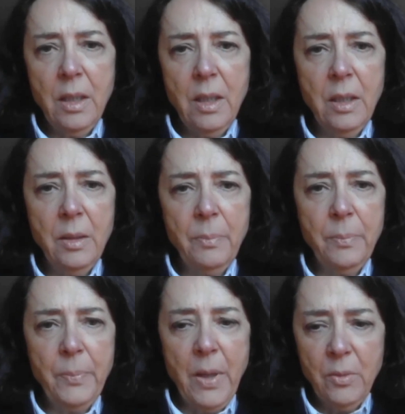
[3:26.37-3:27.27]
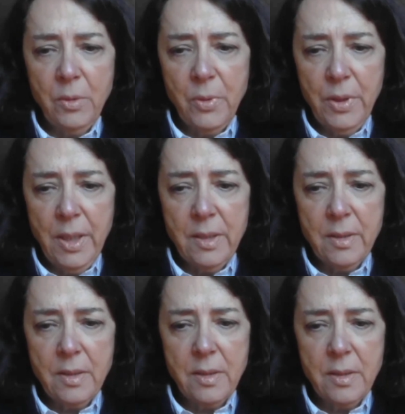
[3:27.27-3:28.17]
In PowerPoint,
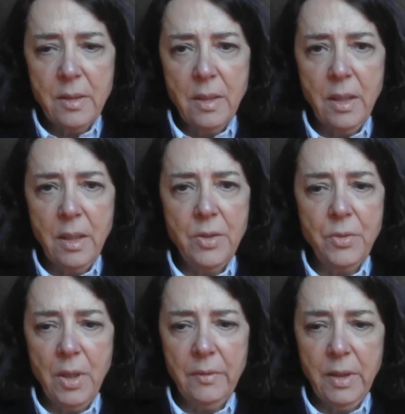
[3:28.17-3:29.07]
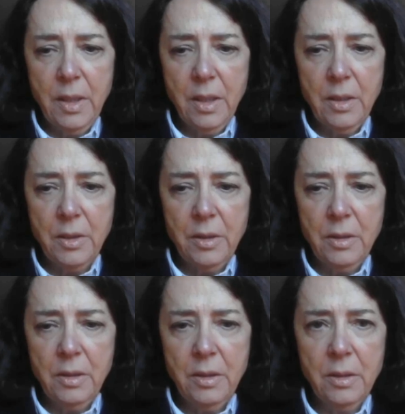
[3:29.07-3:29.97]
yes, I do have it here.